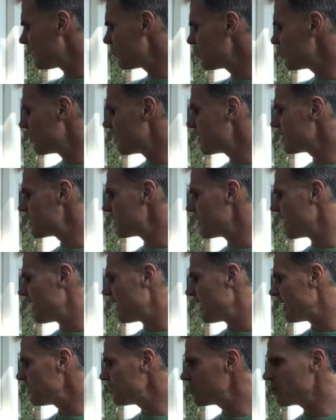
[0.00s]
joints and the
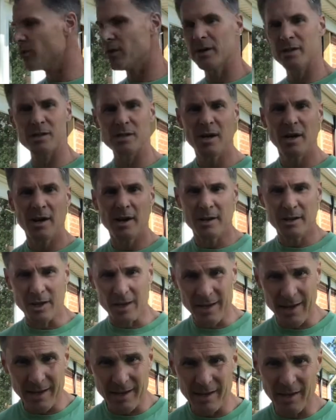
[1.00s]
head joints. You
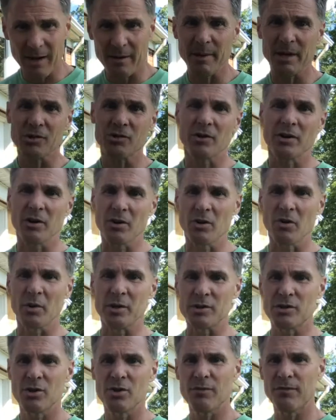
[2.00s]
got to make sure you don't go
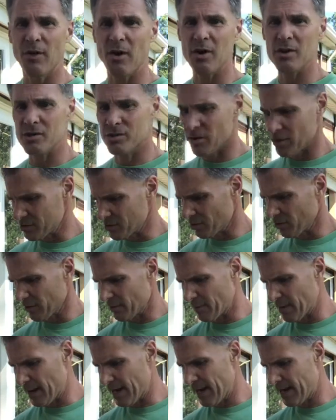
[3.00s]
in too far. It starts to look
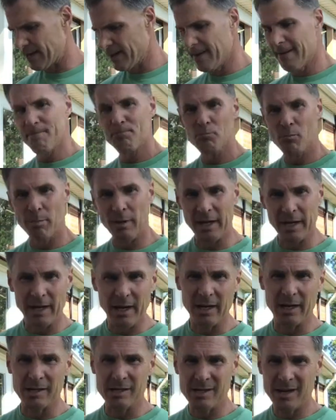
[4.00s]
bad. But
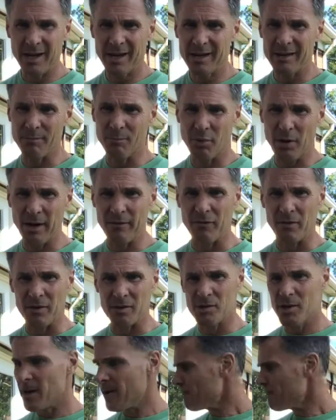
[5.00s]
again, it's kind of preference.